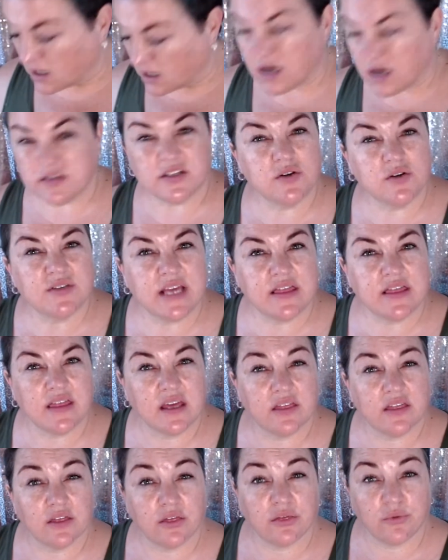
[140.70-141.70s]
use, I
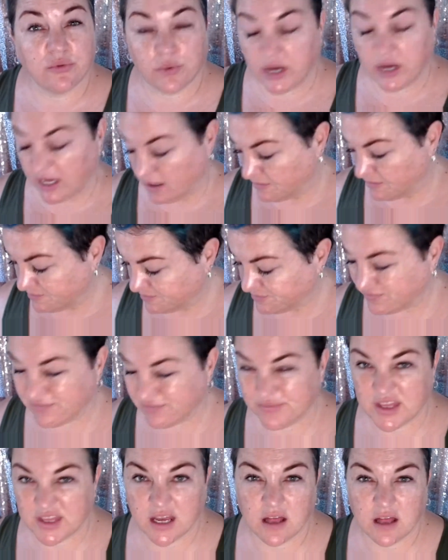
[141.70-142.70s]
think, the 3.
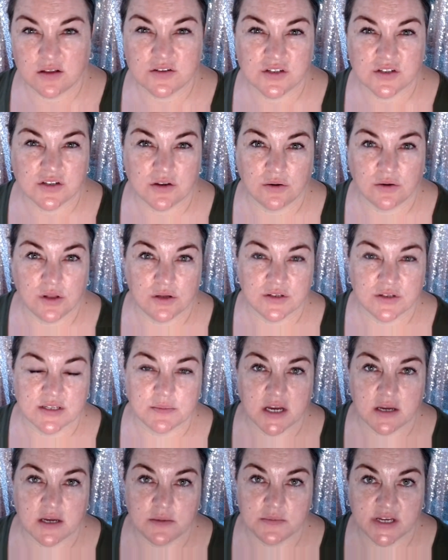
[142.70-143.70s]
The colors are so close
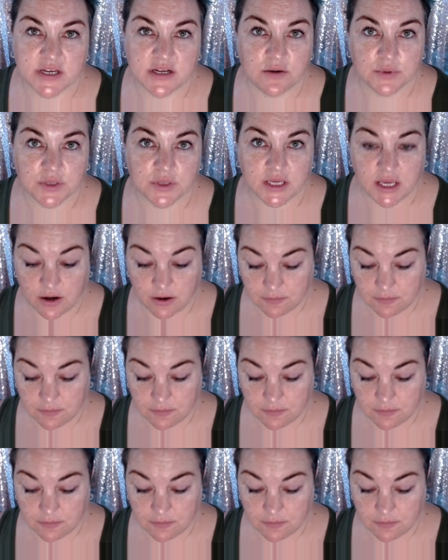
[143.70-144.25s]
sometimes I don't really care.